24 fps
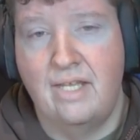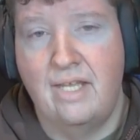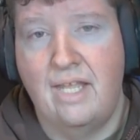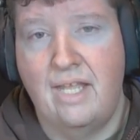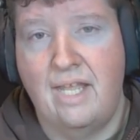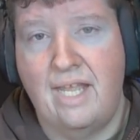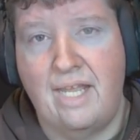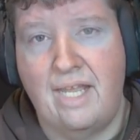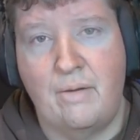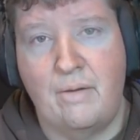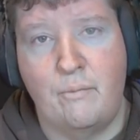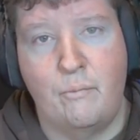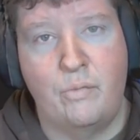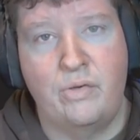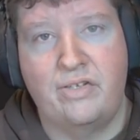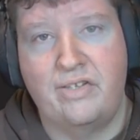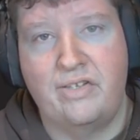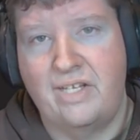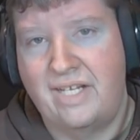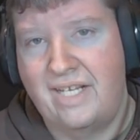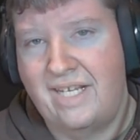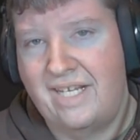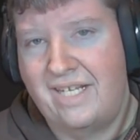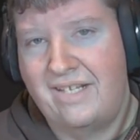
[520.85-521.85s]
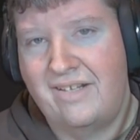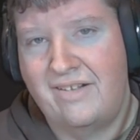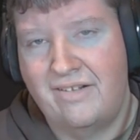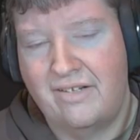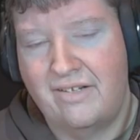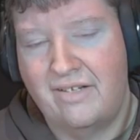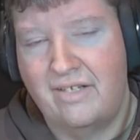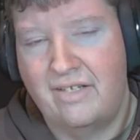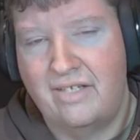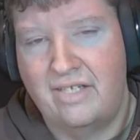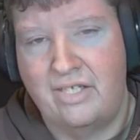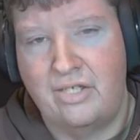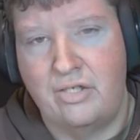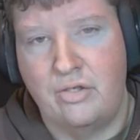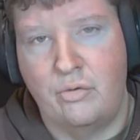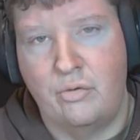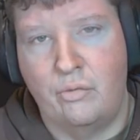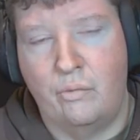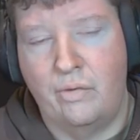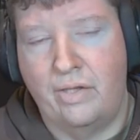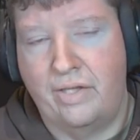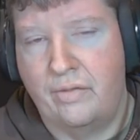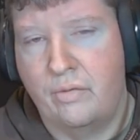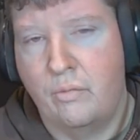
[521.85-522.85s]
and once they gain,
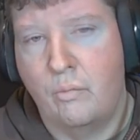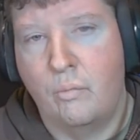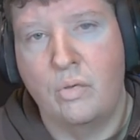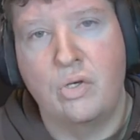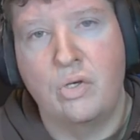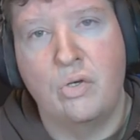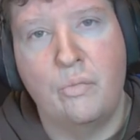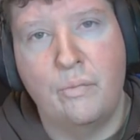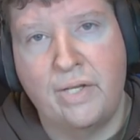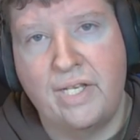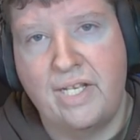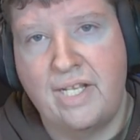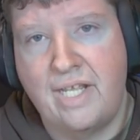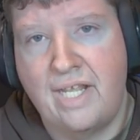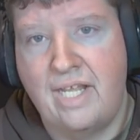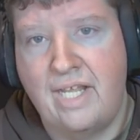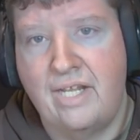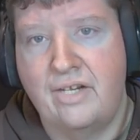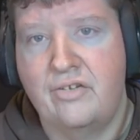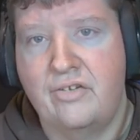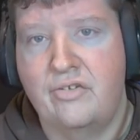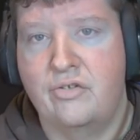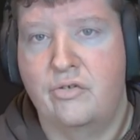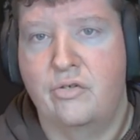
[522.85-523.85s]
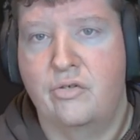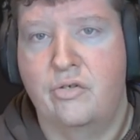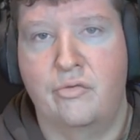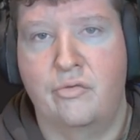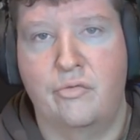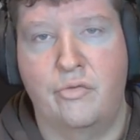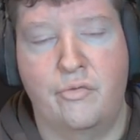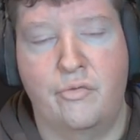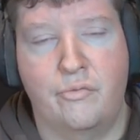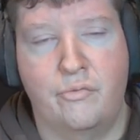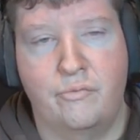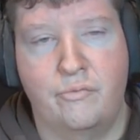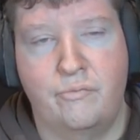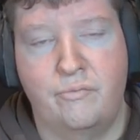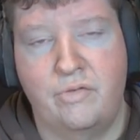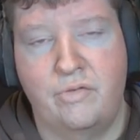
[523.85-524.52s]
like the Whirlwind Axe or the,